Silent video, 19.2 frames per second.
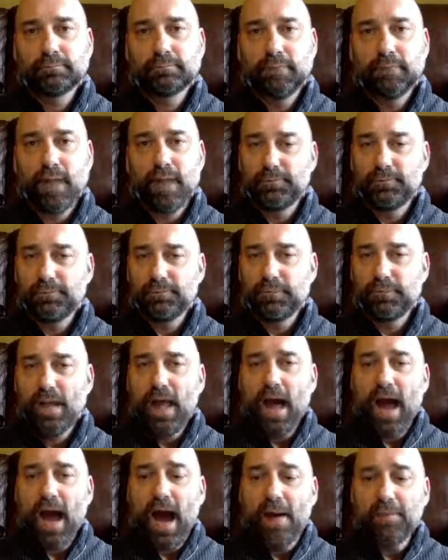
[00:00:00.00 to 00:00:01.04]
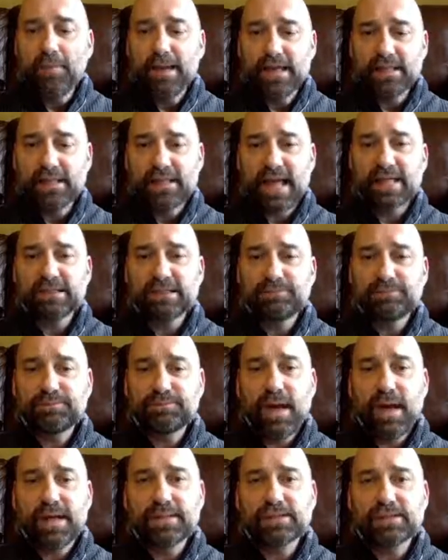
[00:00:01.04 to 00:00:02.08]
No. Um, it, that's
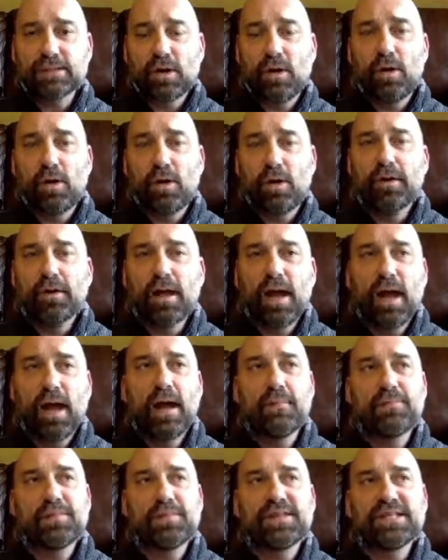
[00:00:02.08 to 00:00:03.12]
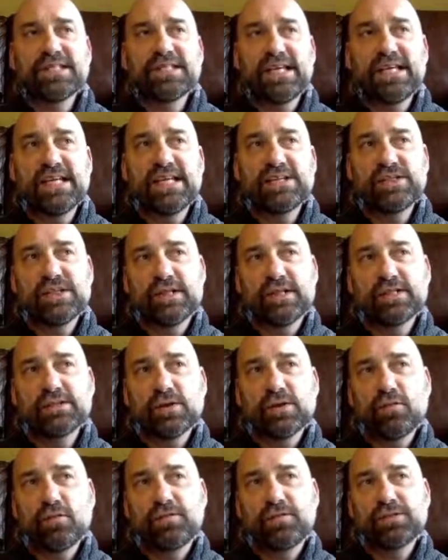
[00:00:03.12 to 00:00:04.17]
based on um, the teachings
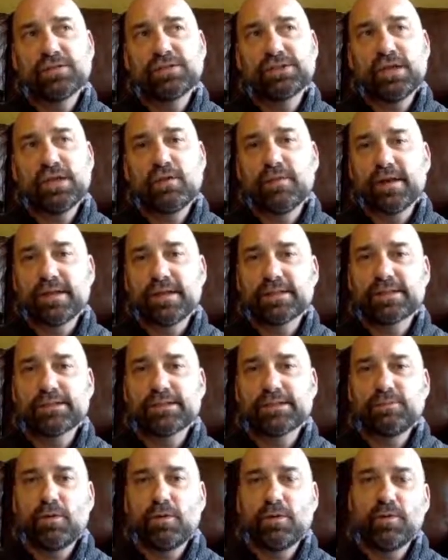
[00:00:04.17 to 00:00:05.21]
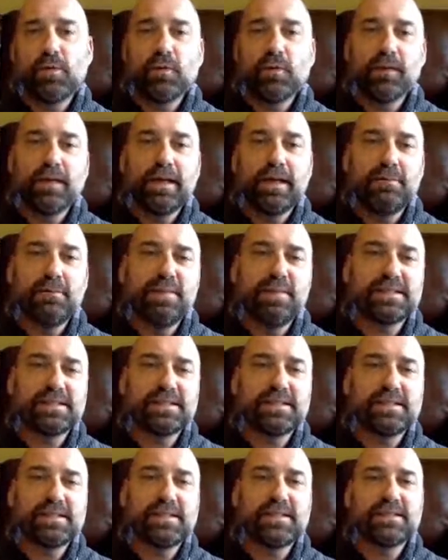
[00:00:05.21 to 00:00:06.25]
of the Stoics, more importantly,
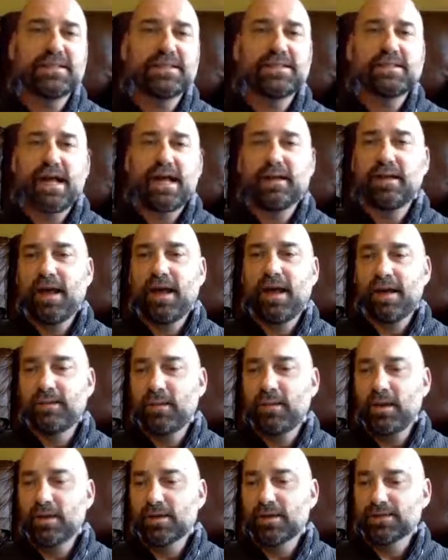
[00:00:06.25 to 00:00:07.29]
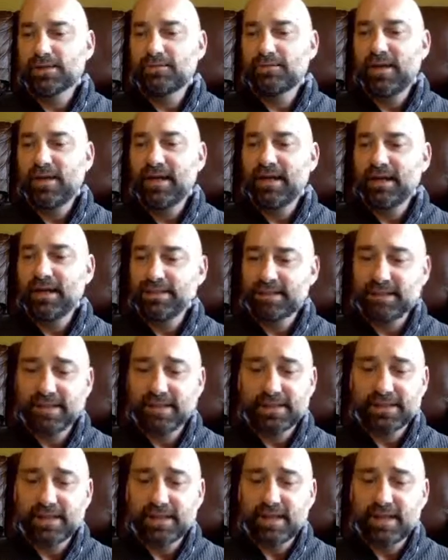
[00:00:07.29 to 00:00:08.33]
Epictetus and, and, Marcus Aurelius and
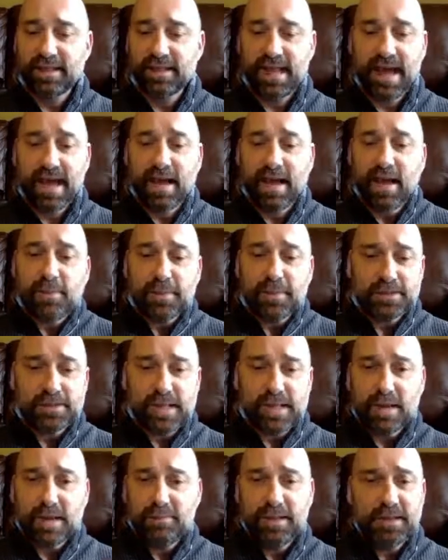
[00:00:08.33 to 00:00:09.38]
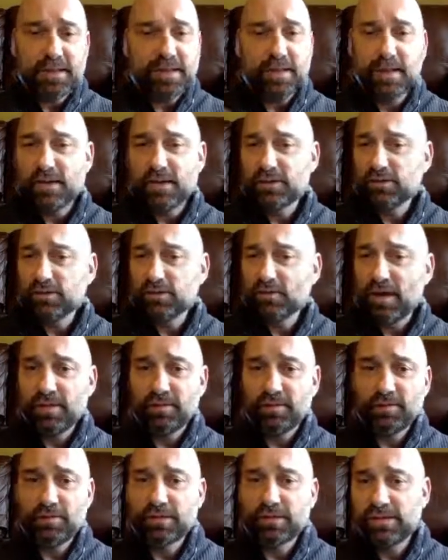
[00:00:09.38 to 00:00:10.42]
things like that, because that opinion goes right
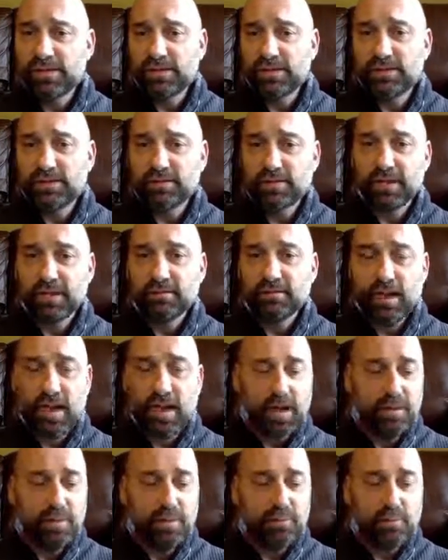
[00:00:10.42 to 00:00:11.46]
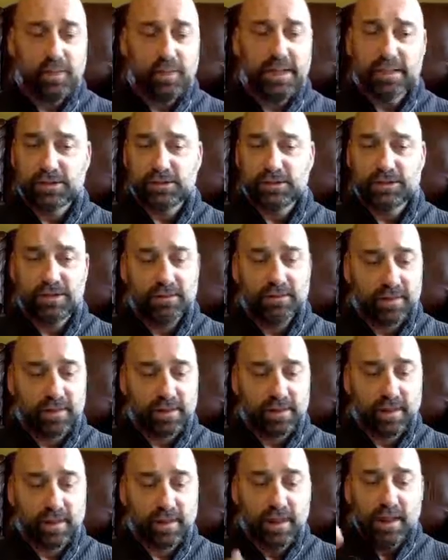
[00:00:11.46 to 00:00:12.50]
through to history, um, prehistory
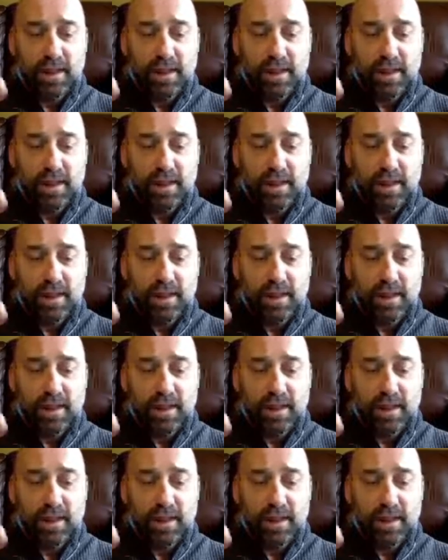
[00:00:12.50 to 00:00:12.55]
rather.